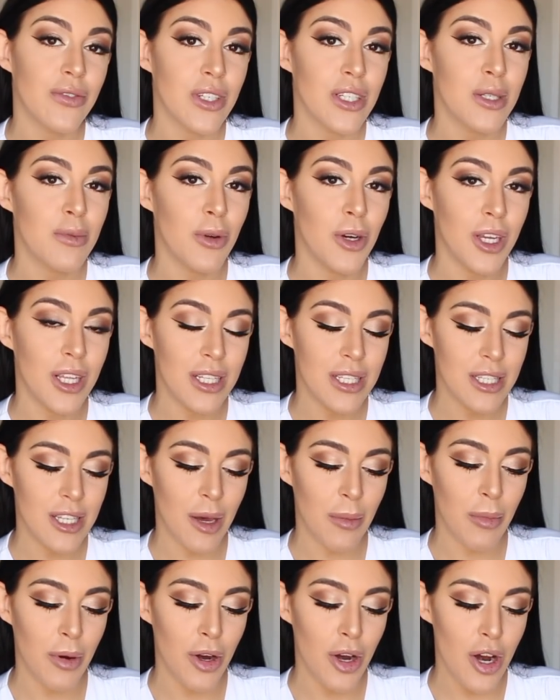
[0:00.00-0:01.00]
for spring and
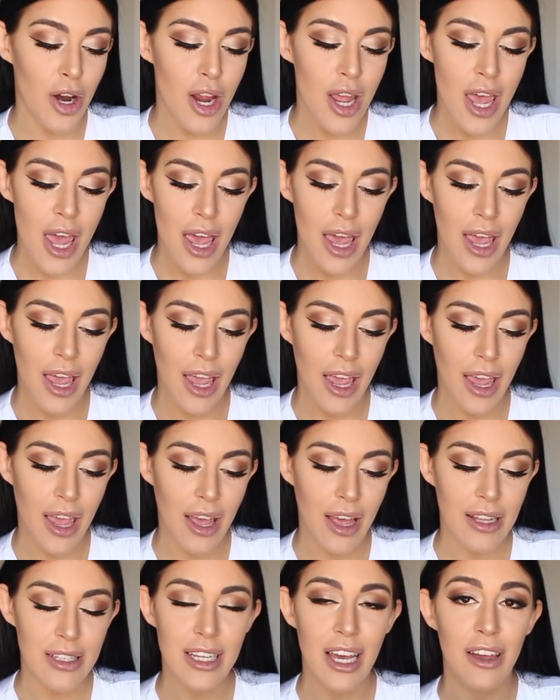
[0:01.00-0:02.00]
summer,
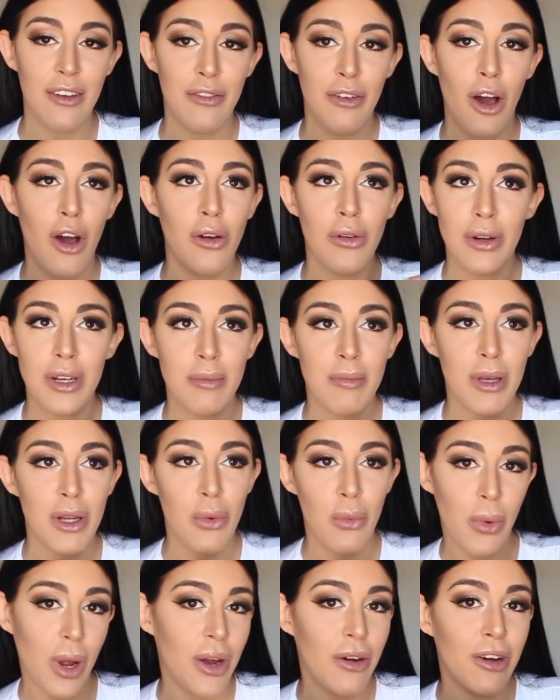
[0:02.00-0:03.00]
and I've already
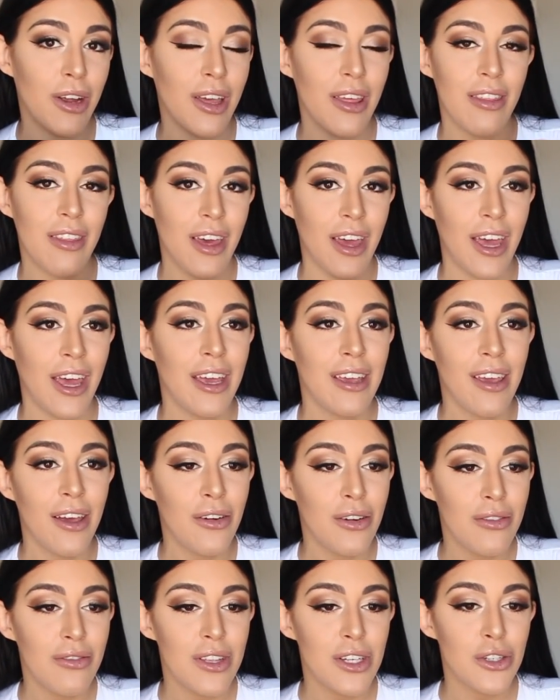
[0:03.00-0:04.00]
been wearing the heck
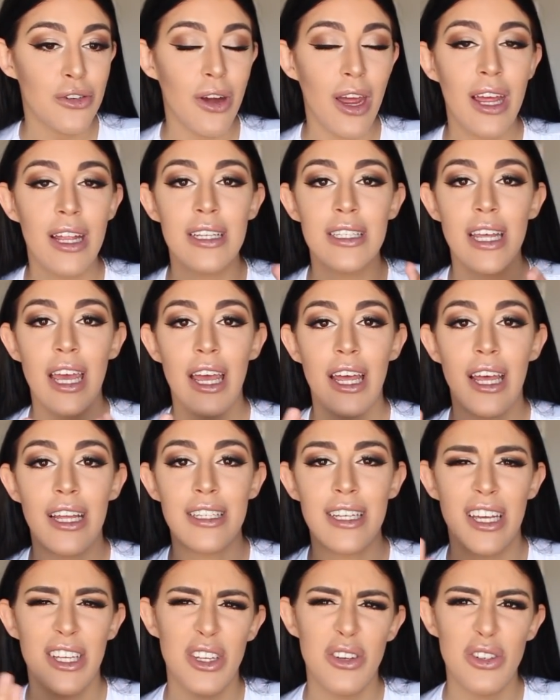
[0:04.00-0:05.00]
out of the trend,
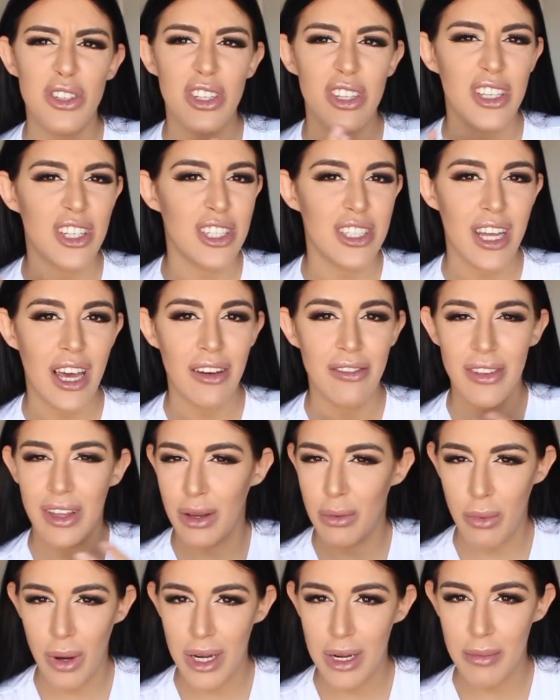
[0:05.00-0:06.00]
and I usually just have
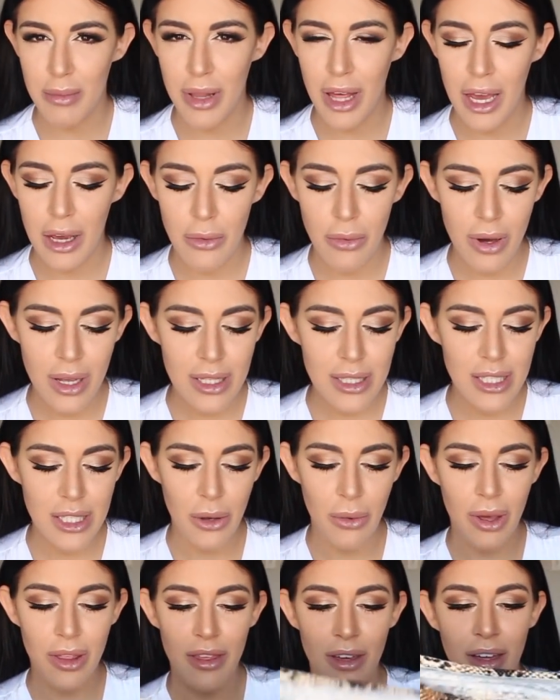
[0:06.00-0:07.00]
like white and black ones,
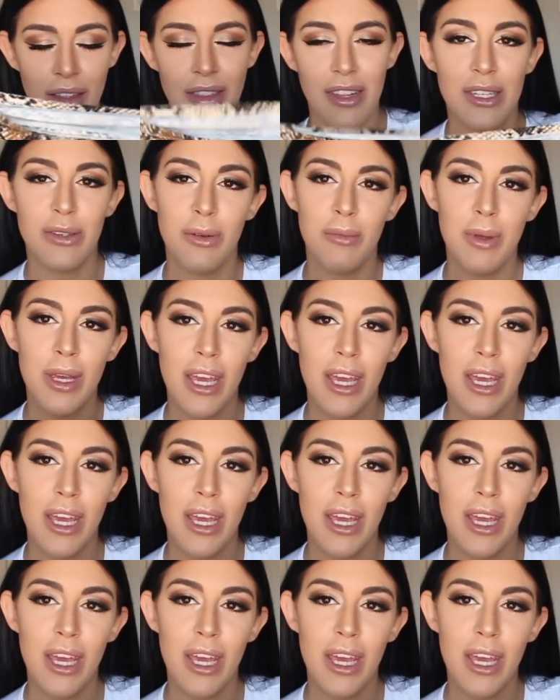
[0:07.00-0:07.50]
so I thought this would